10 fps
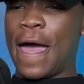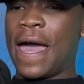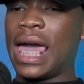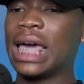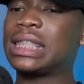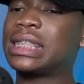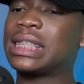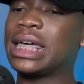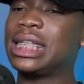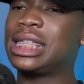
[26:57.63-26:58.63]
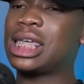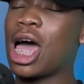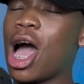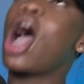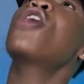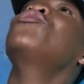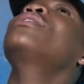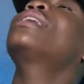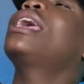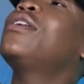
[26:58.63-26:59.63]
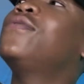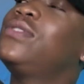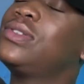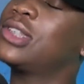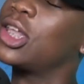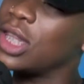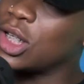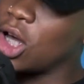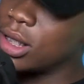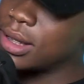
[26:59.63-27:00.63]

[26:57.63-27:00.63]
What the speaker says: It said 100K views on the dot.